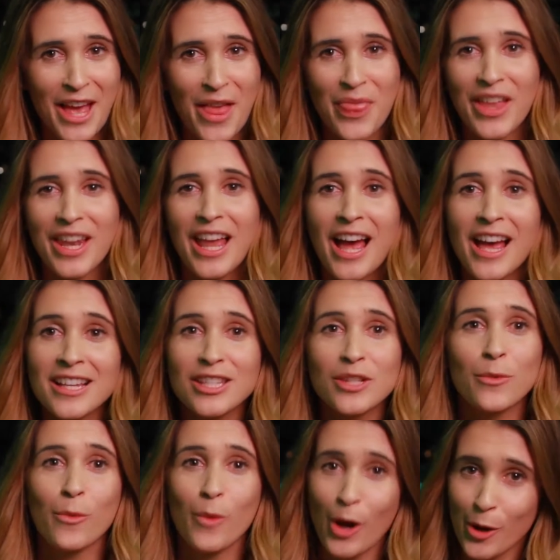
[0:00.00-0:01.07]
the
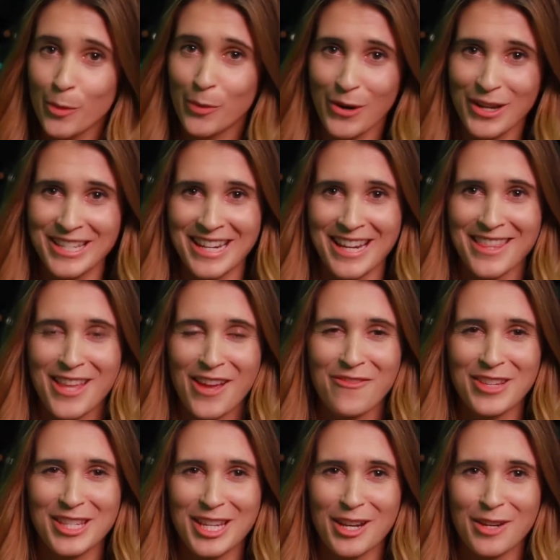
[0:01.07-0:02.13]
last world president that
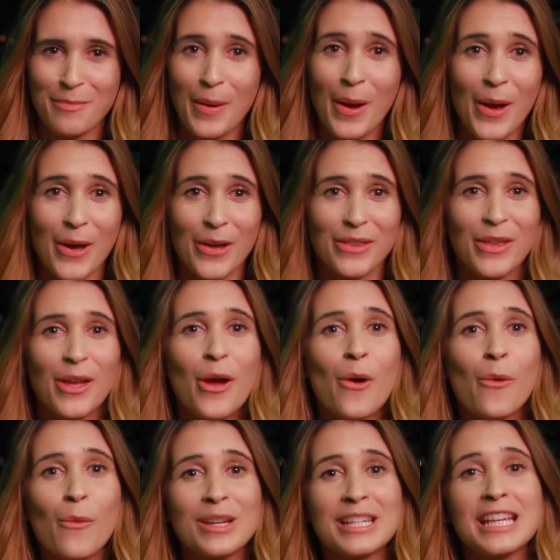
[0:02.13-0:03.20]
visited
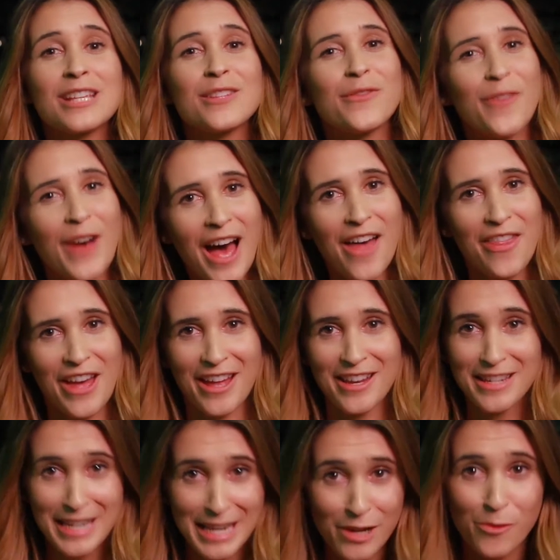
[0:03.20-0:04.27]
Perth was his
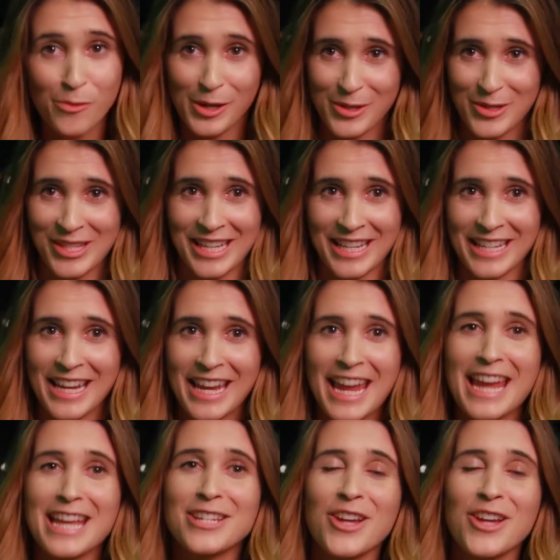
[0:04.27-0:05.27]
father, Neil Wilson, in